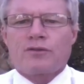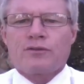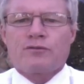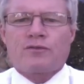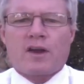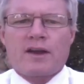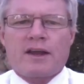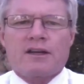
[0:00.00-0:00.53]
through
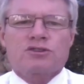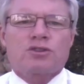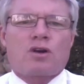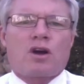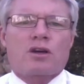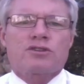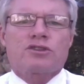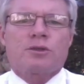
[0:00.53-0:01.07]
financial
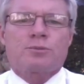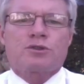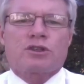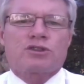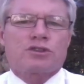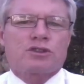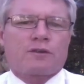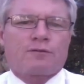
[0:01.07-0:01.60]
hardships
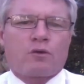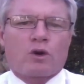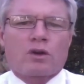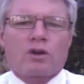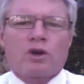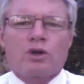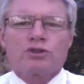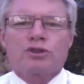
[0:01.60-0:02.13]
such as a
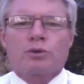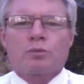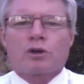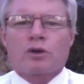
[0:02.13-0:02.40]
foreclosure and